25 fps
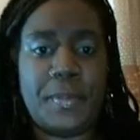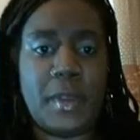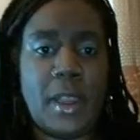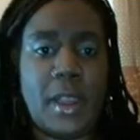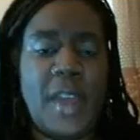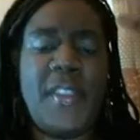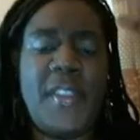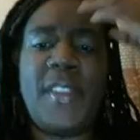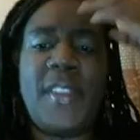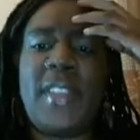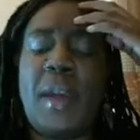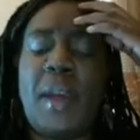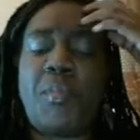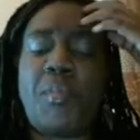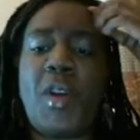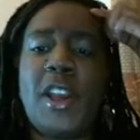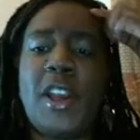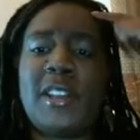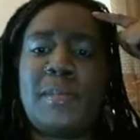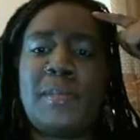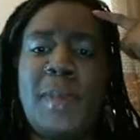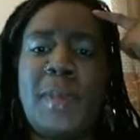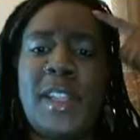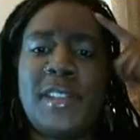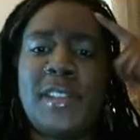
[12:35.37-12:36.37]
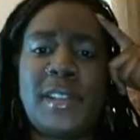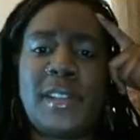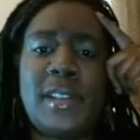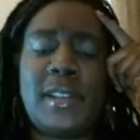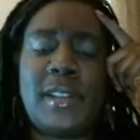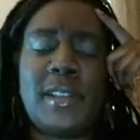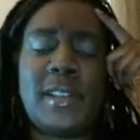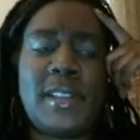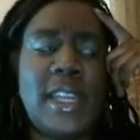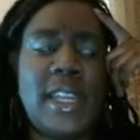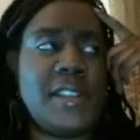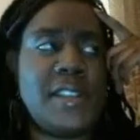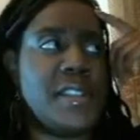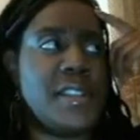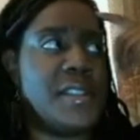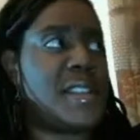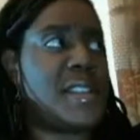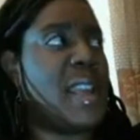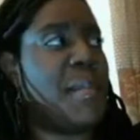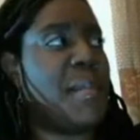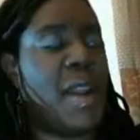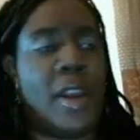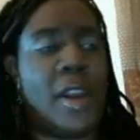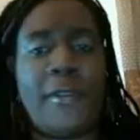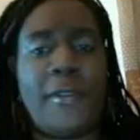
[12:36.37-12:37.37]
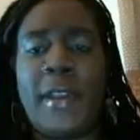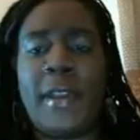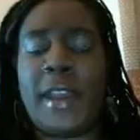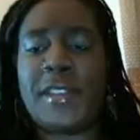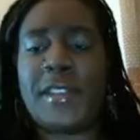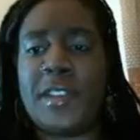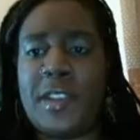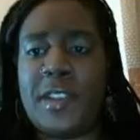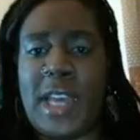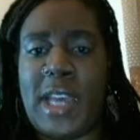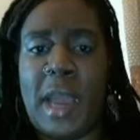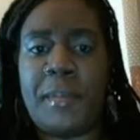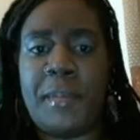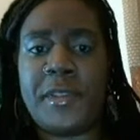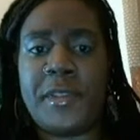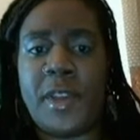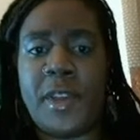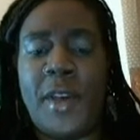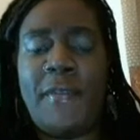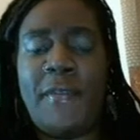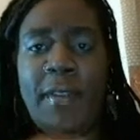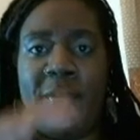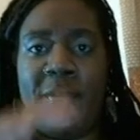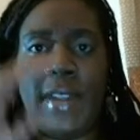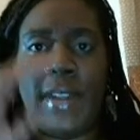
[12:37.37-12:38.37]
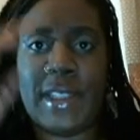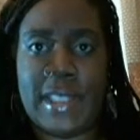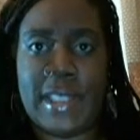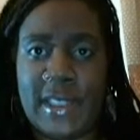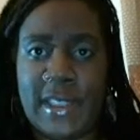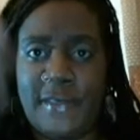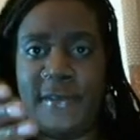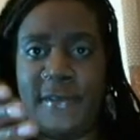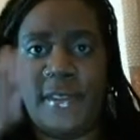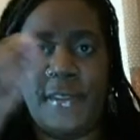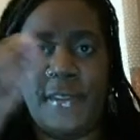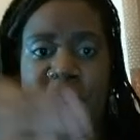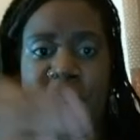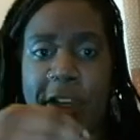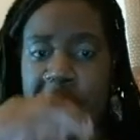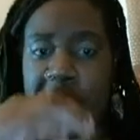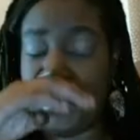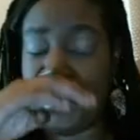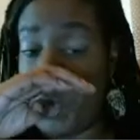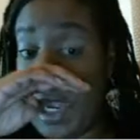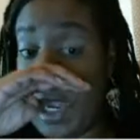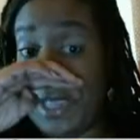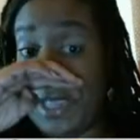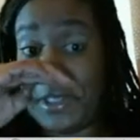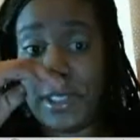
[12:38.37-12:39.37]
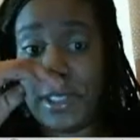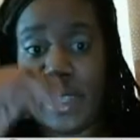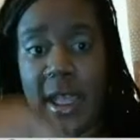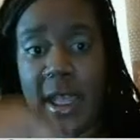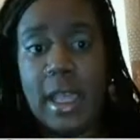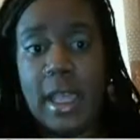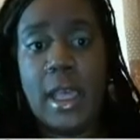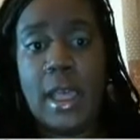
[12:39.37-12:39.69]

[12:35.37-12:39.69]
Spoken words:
I think that price stays the same. I don't think it's a dime, so I think that's the fixed price.